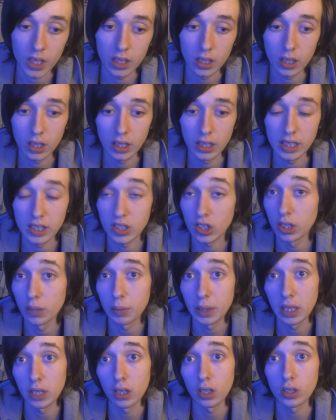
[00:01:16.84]
uh, there's going to
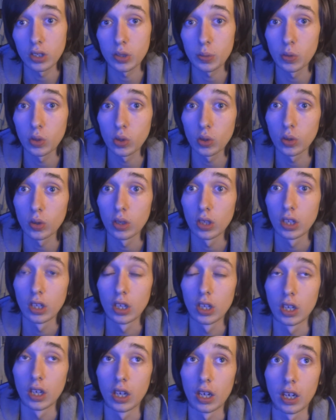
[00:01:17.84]
be lots more
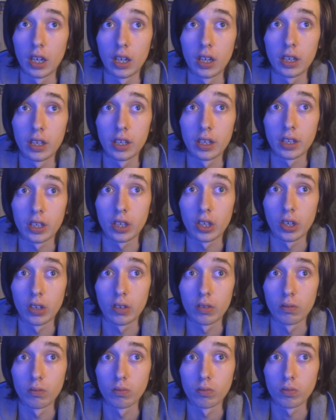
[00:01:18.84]
uh,
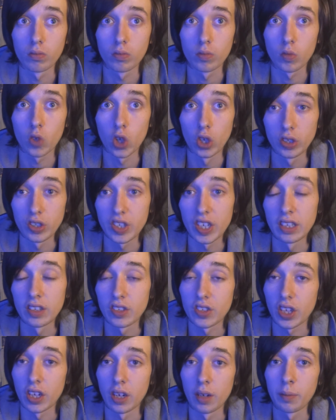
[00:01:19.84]
content
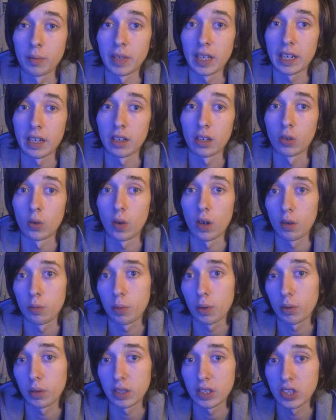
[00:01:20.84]
to come now. I'll
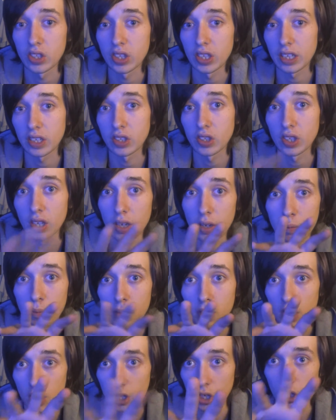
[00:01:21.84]
probably stick some
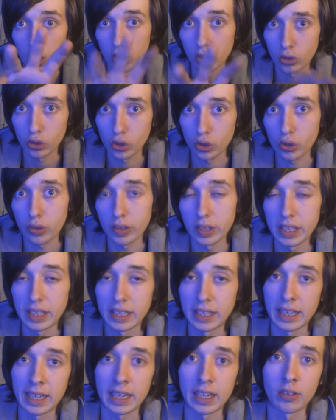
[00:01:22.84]
on
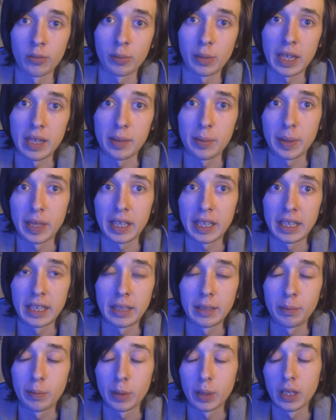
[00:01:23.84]
screen now,
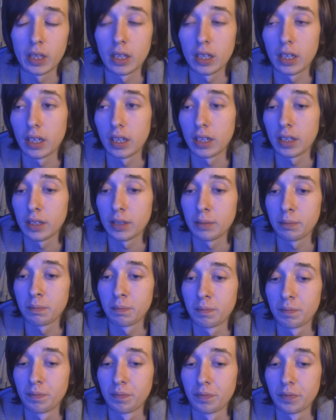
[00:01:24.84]
maybe, but
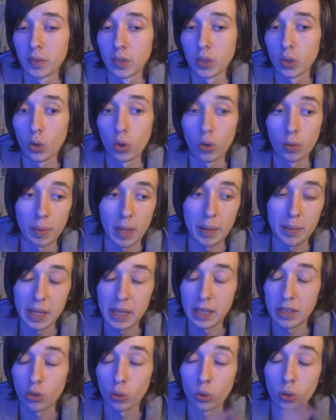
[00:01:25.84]
um, or
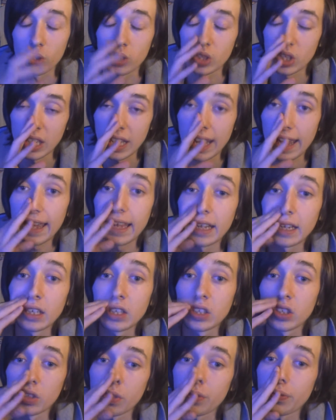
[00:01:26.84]
maybe towards the
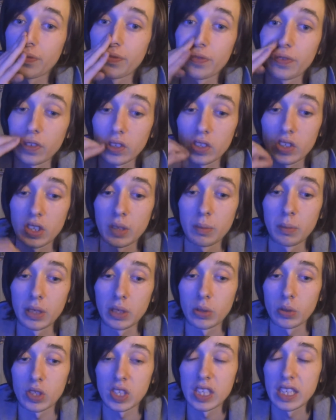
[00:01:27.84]
end of some
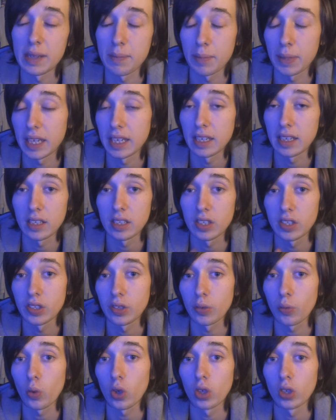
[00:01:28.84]
little sneak peeks
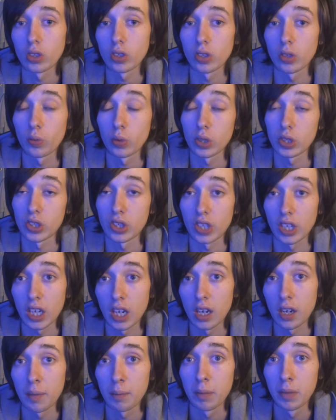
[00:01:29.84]
at what was to
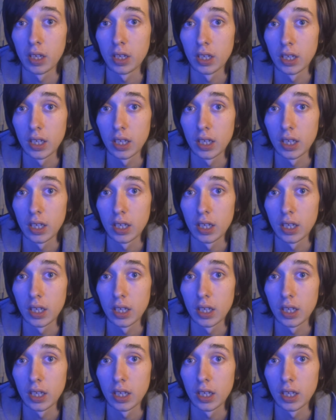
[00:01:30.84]
come